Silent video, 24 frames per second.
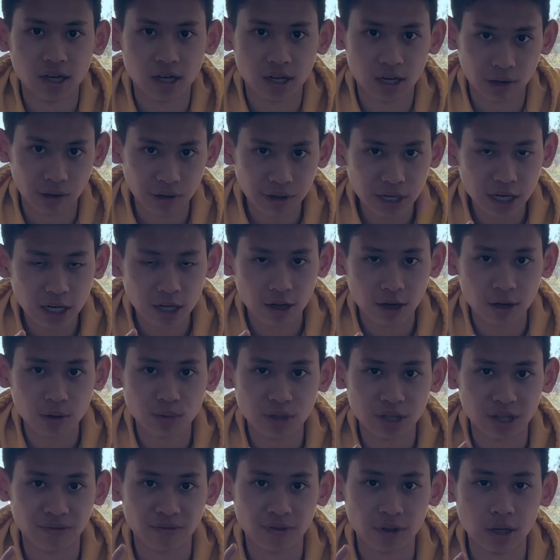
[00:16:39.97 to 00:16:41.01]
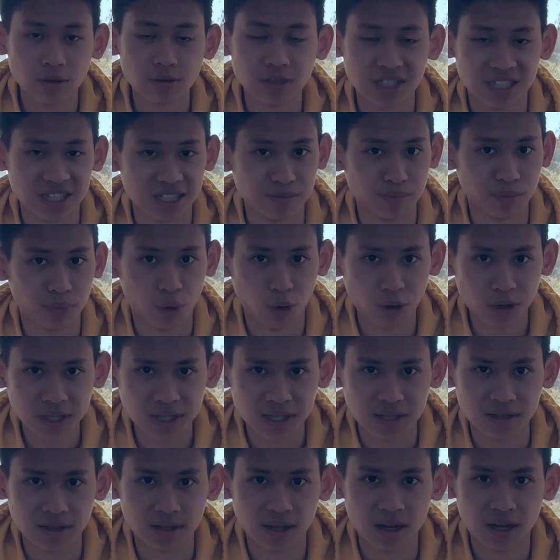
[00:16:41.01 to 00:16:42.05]
Going along with the flow is
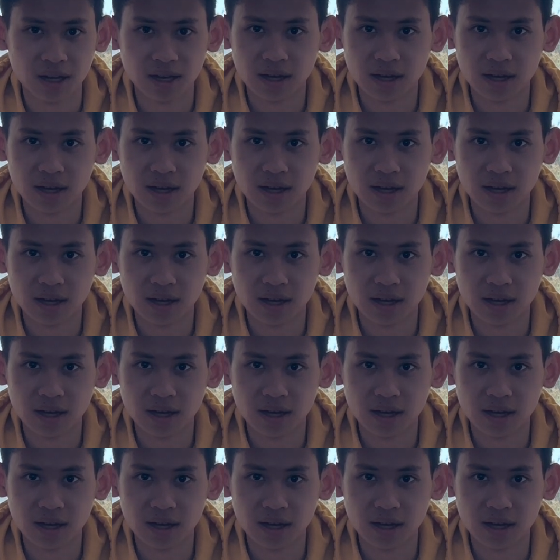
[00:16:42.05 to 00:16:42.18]
important